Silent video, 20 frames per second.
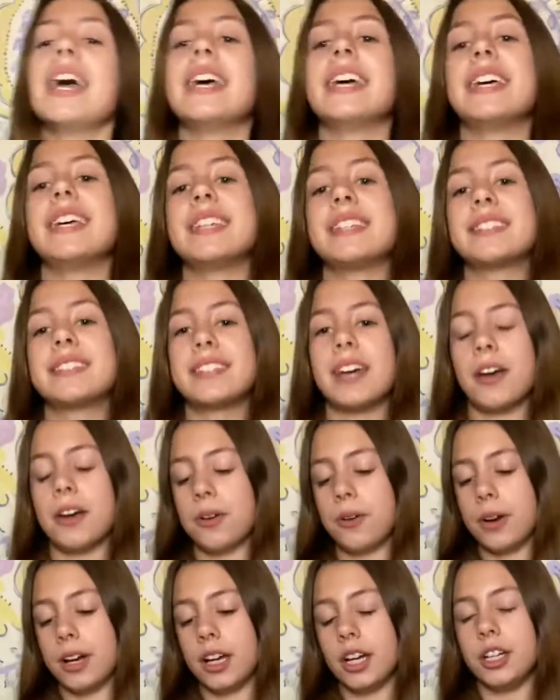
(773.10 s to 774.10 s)

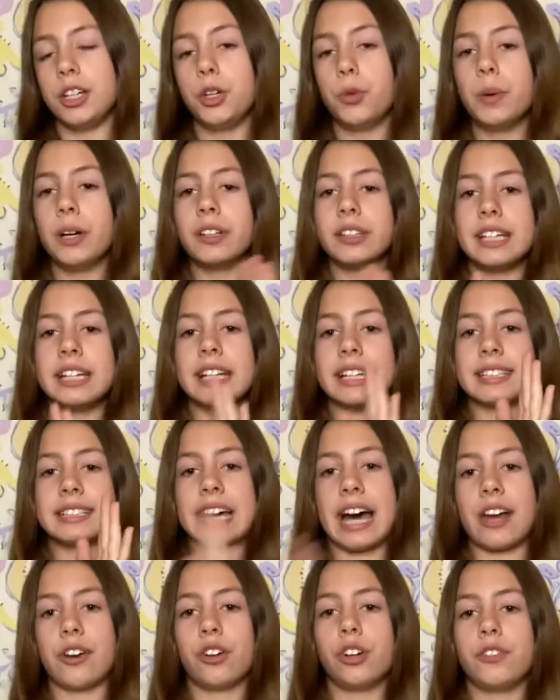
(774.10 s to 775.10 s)
So you will need a
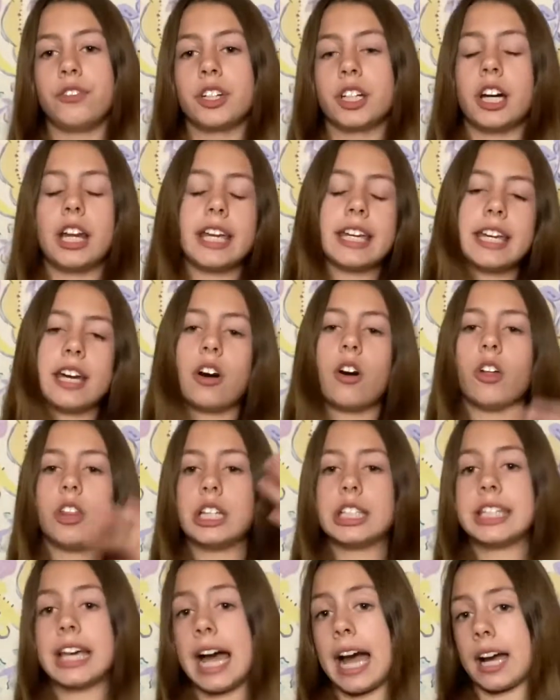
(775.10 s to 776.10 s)
saddle if you're gonna get all the
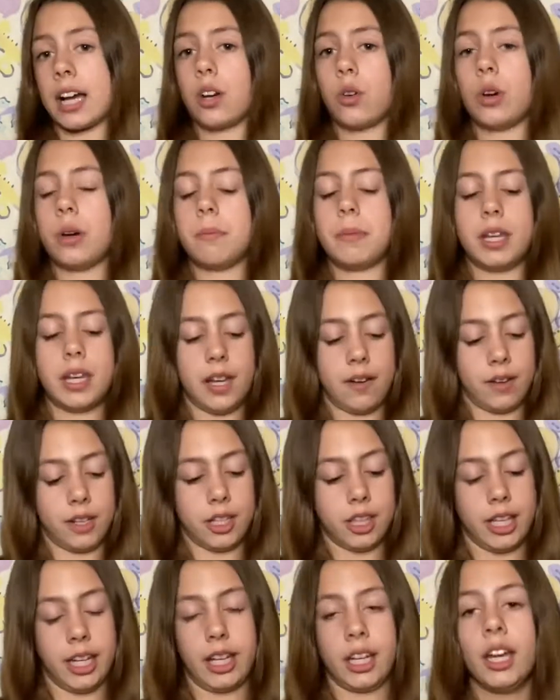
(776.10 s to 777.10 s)
tack equipment and
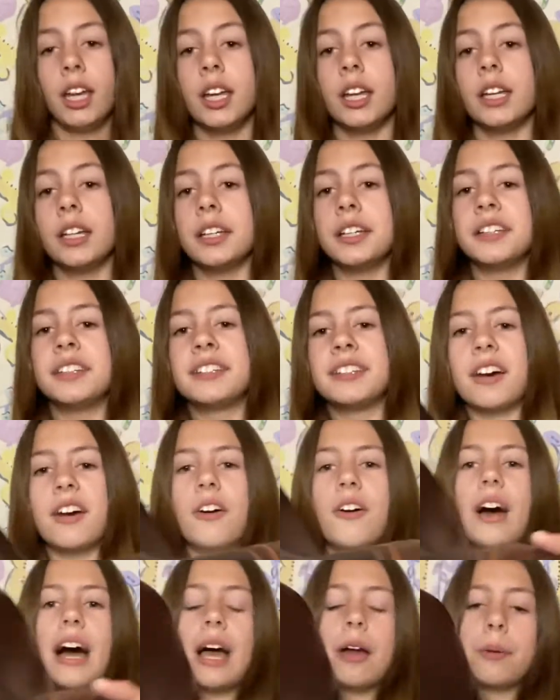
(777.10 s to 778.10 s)
everything.
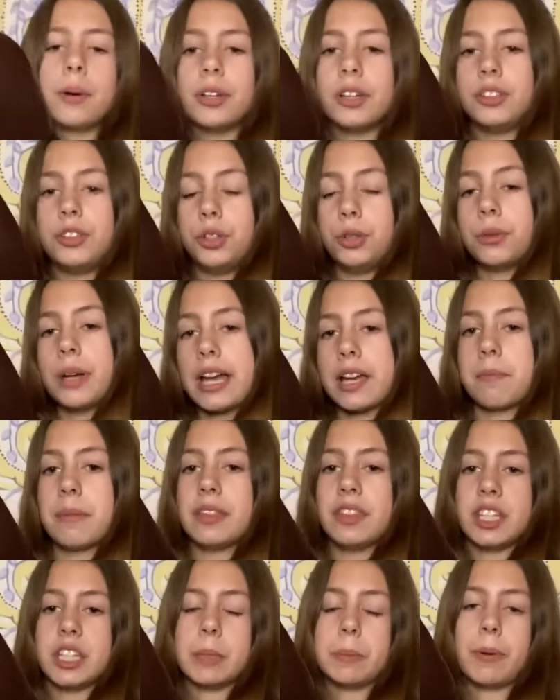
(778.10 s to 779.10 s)
So I really do
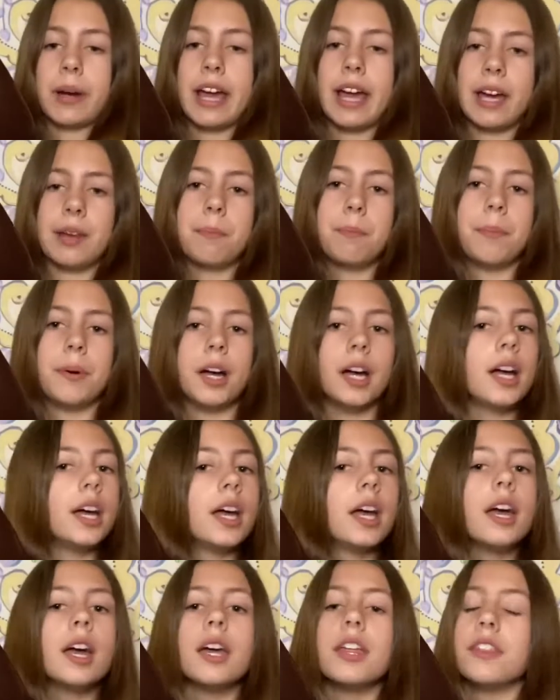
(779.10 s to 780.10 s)
recommend this brand, but
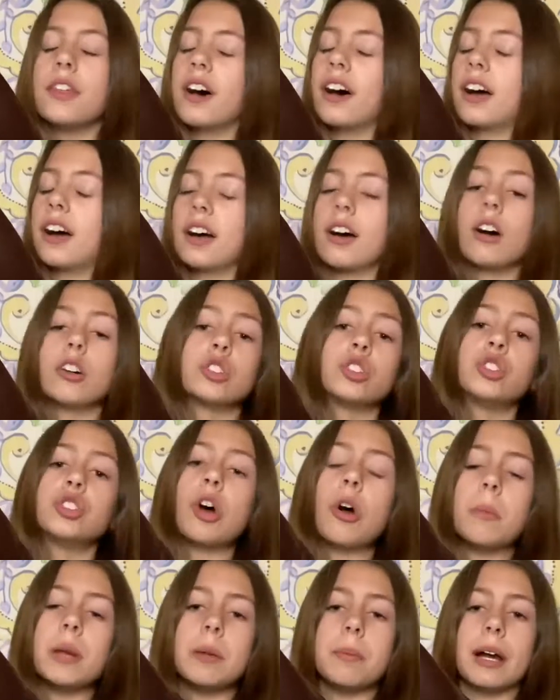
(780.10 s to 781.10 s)
there are
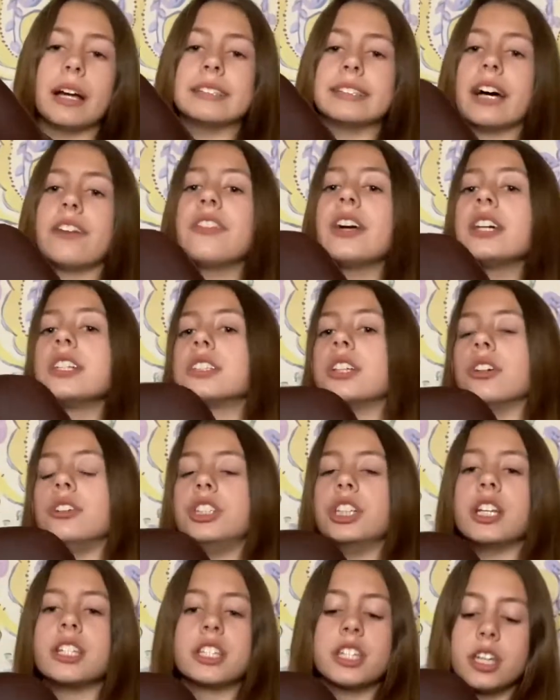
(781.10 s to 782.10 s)
so many brands out there. So
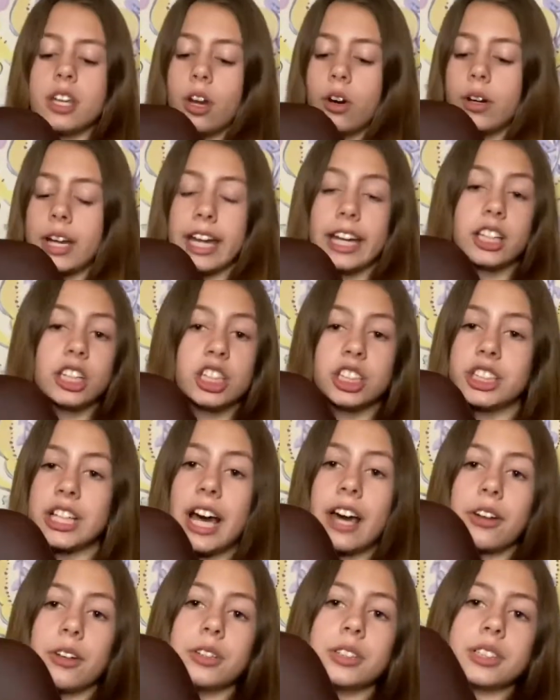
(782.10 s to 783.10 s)
just, you know, English
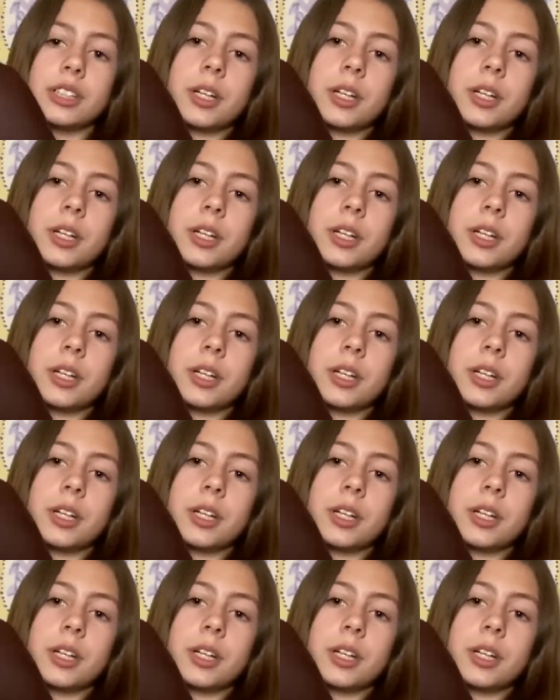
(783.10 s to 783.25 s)
saddles,